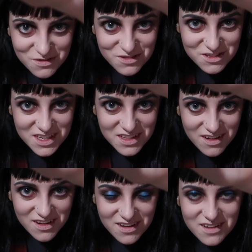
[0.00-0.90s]
see
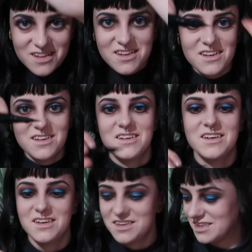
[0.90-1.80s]
that?
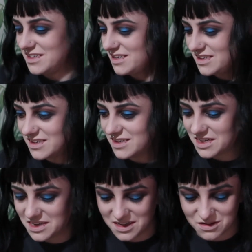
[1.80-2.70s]
I
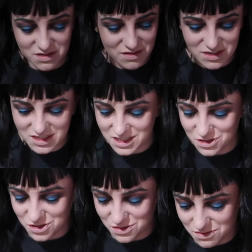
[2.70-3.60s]
don't have any
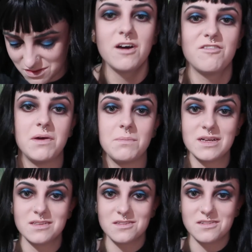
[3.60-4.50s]
tissue. Part of my
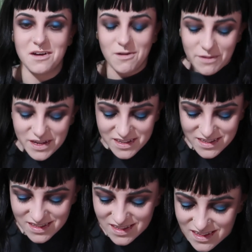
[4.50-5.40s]
pants now.
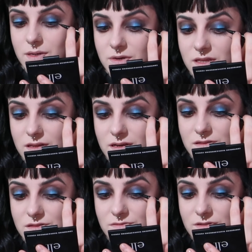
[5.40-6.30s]
Maybe
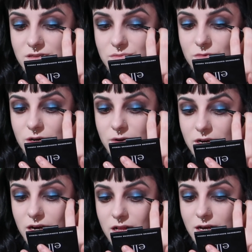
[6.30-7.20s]
that's the reason why my
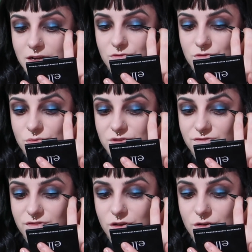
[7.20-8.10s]
eyeliner always
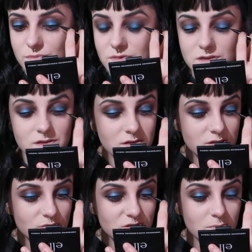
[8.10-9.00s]
flopped. Because
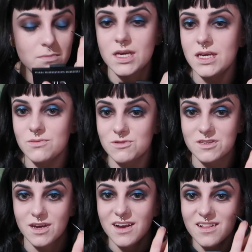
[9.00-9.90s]
it wasn't me, it was the
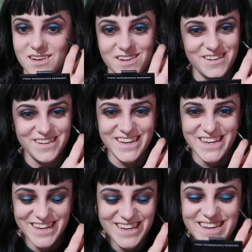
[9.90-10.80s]
eyeliner.
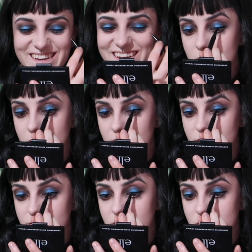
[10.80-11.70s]
I have a
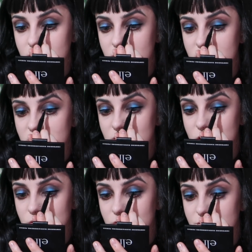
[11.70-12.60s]
feeling these are
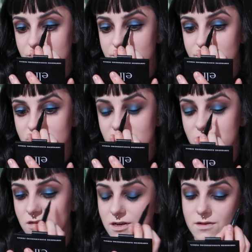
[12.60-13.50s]
two different flicks
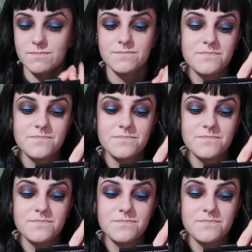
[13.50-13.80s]
again.